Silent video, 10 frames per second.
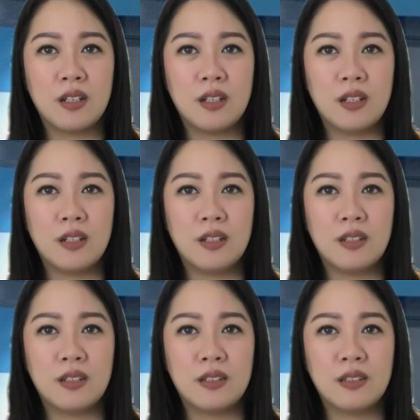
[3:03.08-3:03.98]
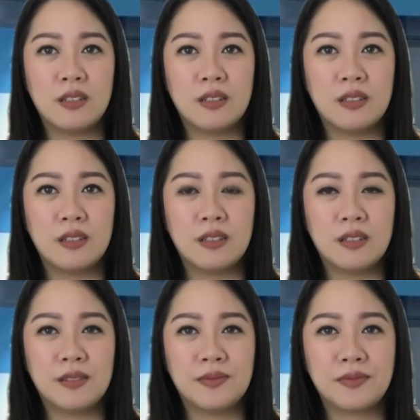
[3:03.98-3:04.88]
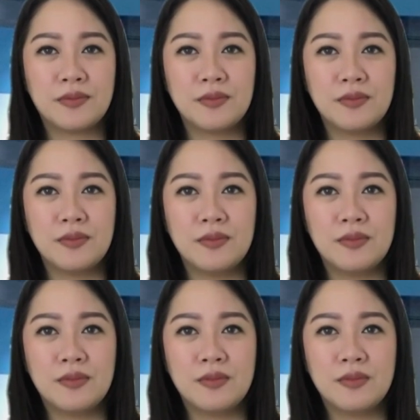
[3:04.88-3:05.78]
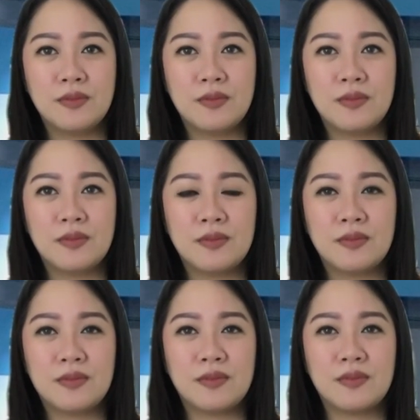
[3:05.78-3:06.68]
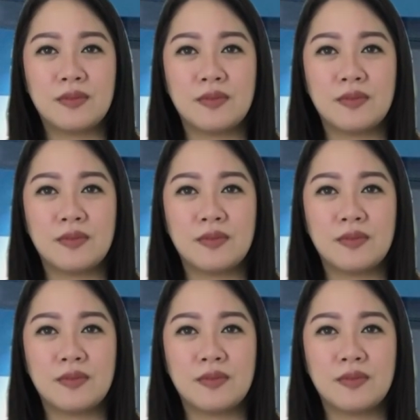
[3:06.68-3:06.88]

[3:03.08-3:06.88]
The person shown says nothing.